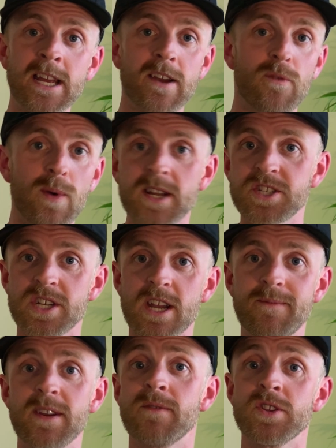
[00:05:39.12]
of which,
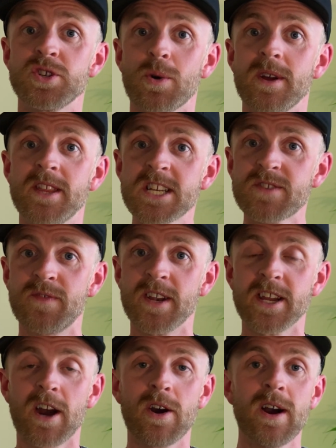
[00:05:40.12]
if you've enjoyed this
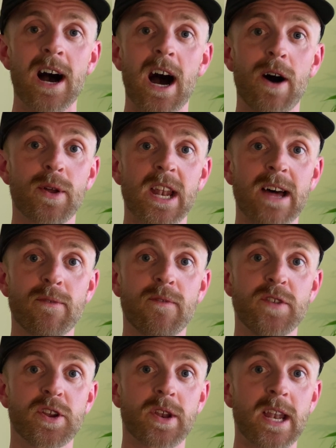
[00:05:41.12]
video, I would love
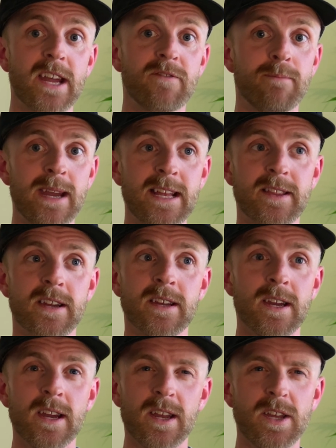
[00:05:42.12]
if you could leave me the
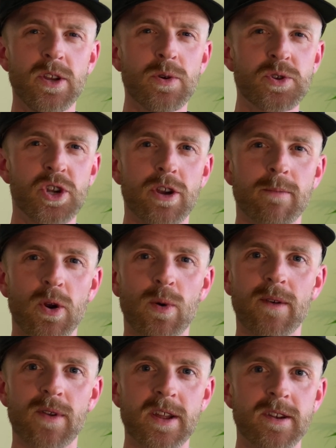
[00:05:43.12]
YouTube
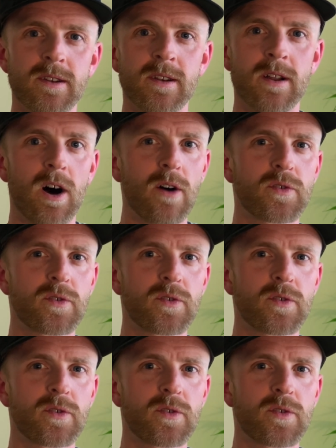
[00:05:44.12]
equivalent of